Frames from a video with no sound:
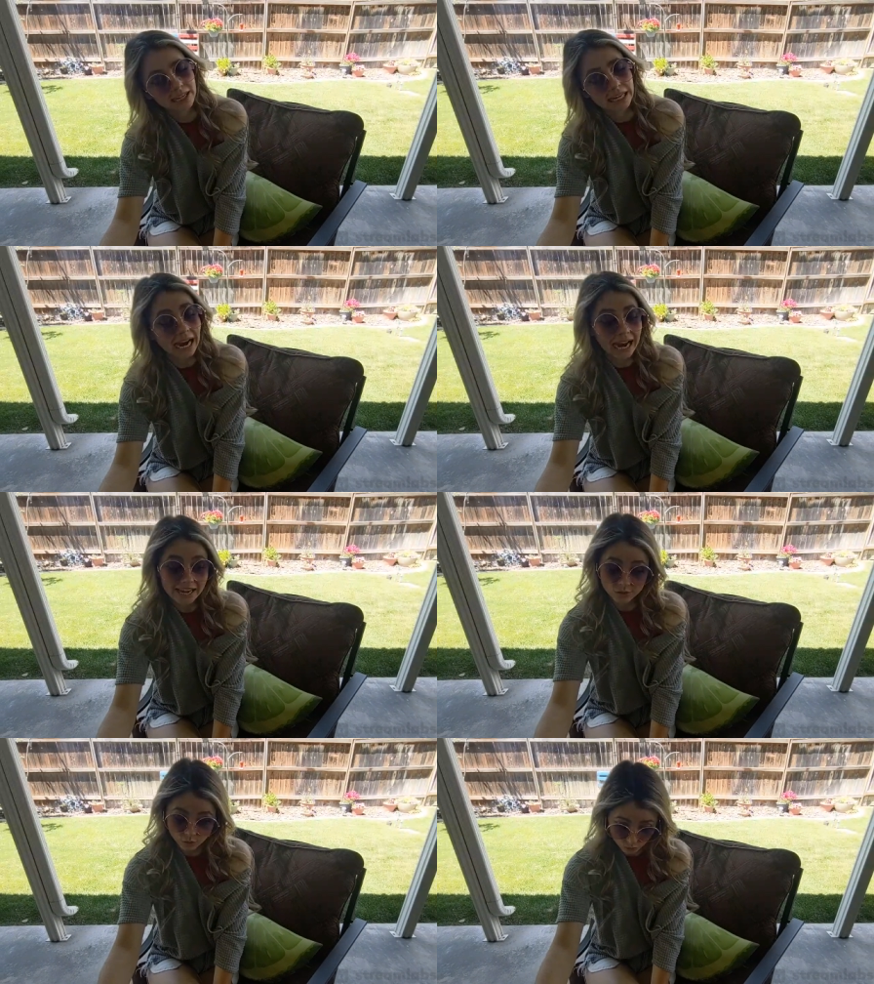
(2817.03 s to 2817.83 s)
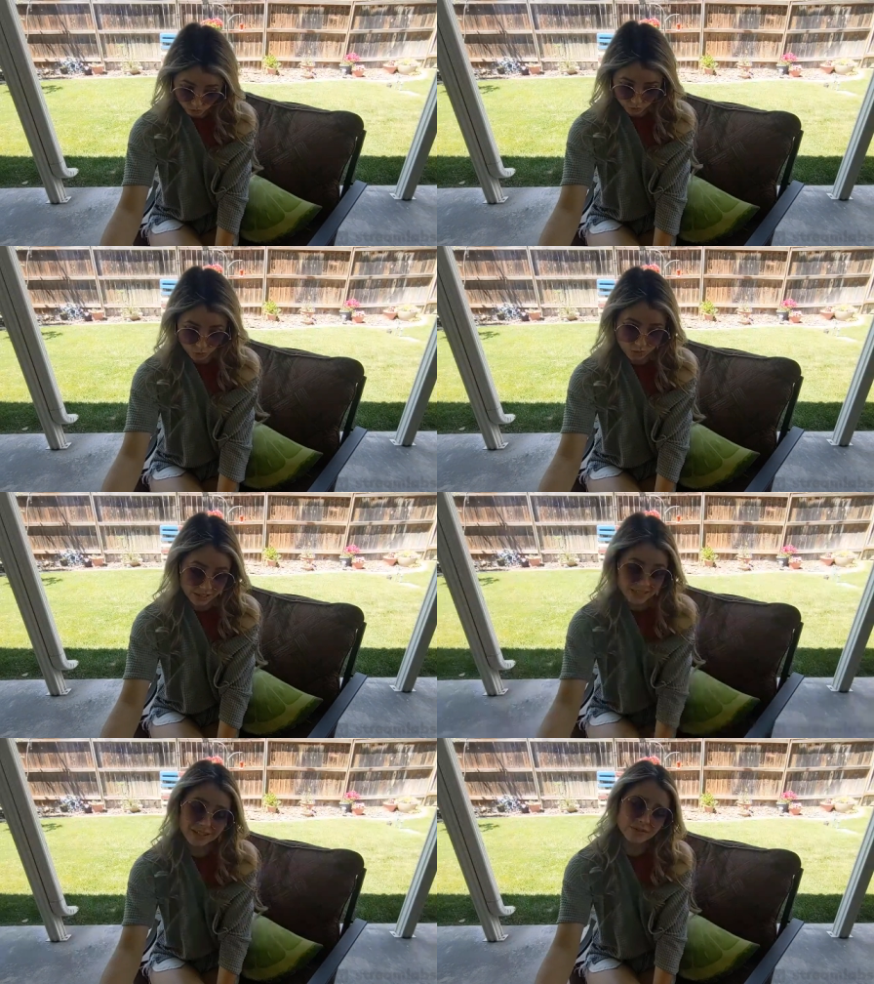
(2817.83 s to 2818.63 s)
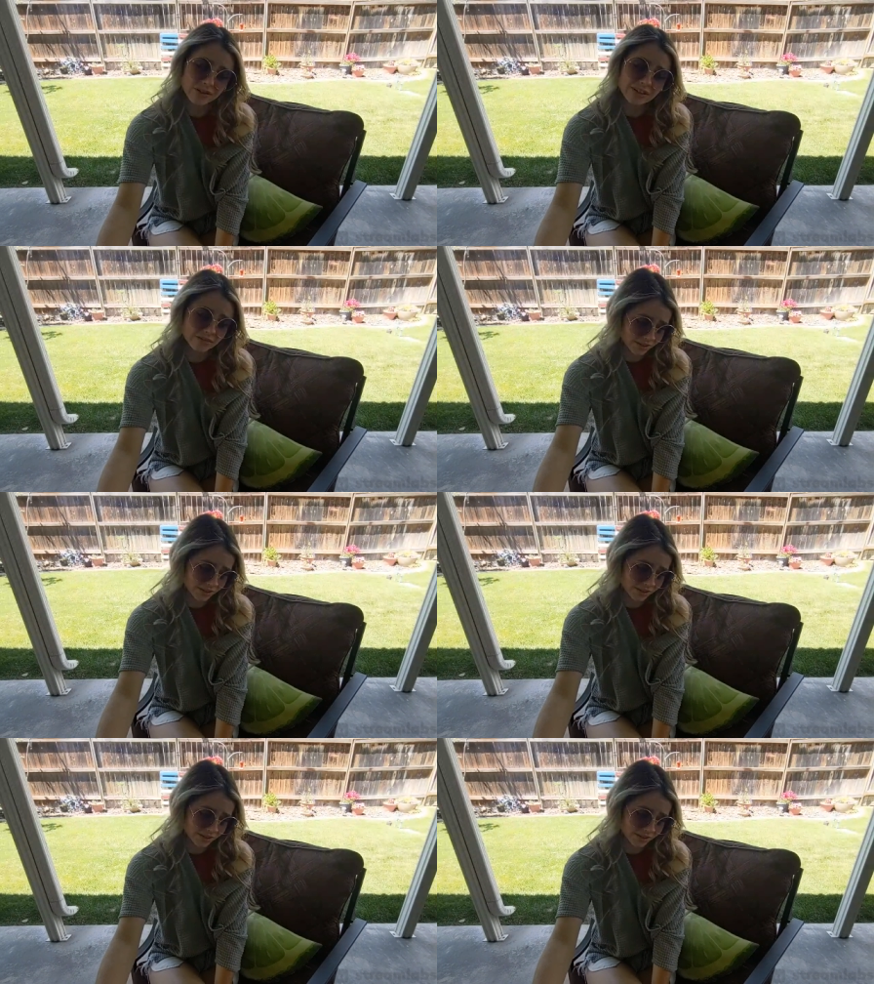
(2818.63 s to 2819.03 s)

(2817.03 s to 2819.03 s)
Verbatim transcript: or like high school school, because that's very